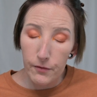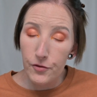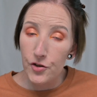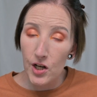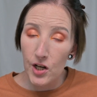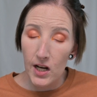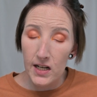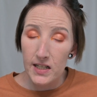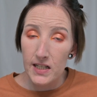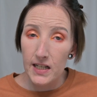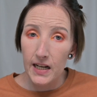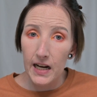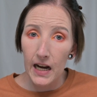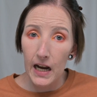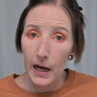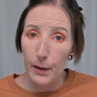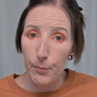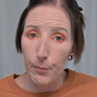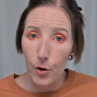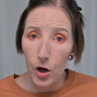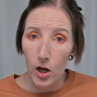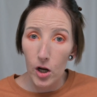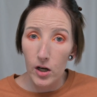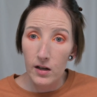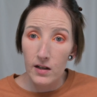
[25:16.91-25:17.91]
Chantecaille
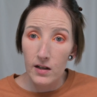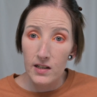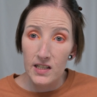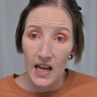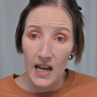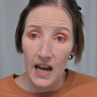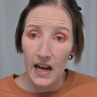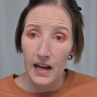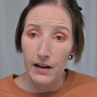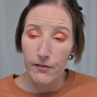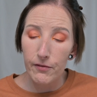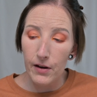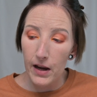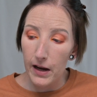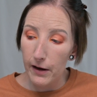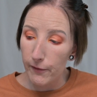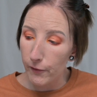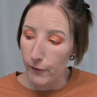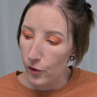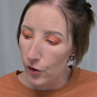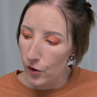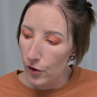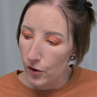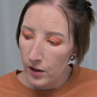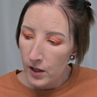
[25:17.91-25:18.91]
products I have
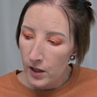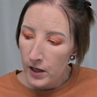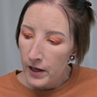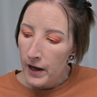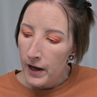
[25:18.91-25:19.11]
ever